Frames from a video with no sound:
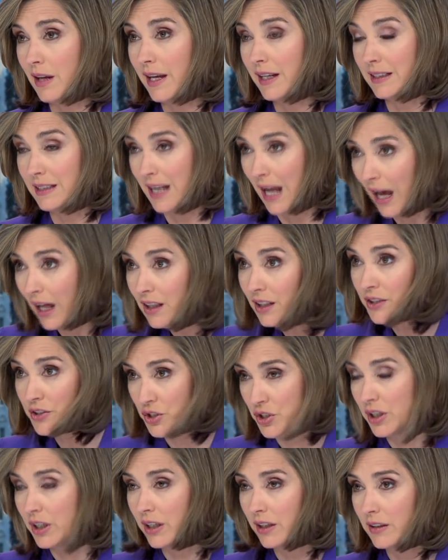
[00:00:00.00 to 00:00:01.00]

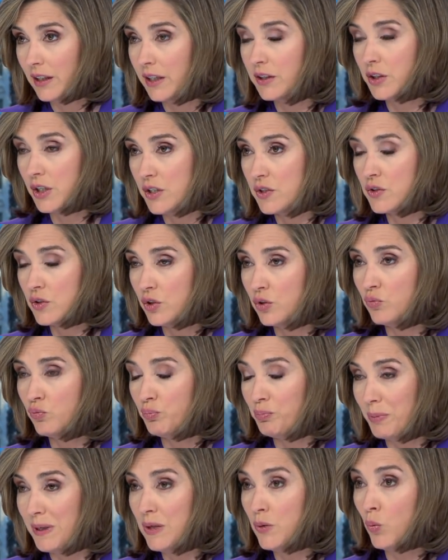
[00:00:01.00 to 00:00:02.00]
acknowledging that this
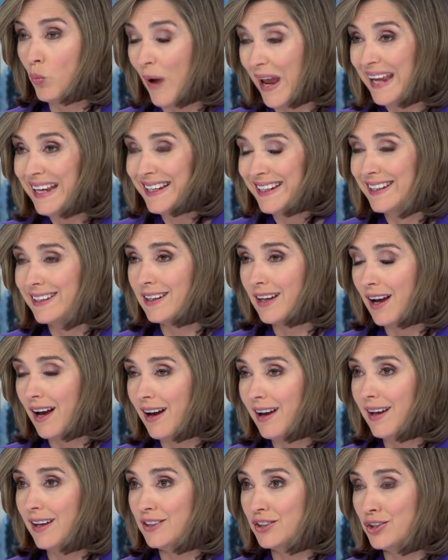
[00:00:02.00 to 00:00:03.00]
could be weighing
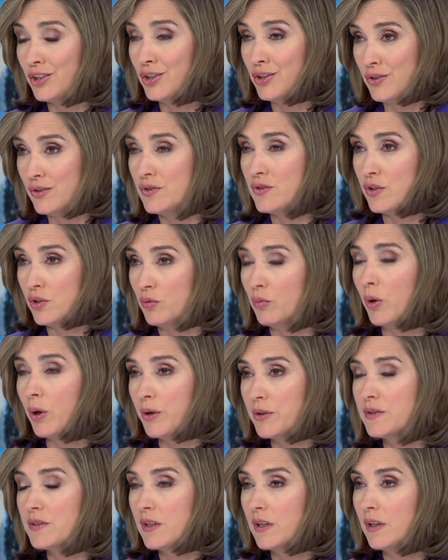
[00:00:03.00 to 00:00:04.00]
on
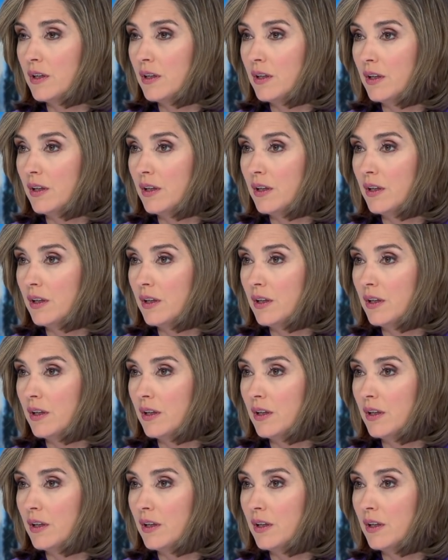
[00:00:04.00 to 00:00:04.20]
consumers,